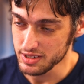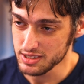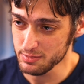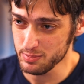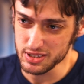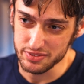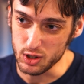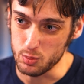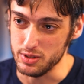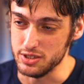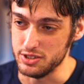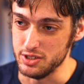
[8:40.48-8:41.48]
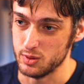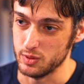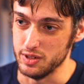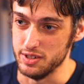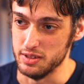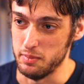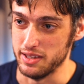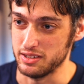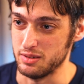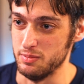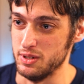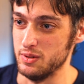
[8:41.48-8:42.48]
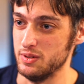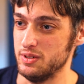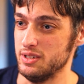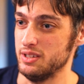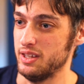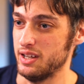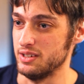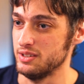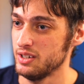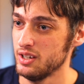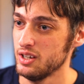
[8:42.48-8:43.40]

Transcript: It's a bit of an open secret in the math community that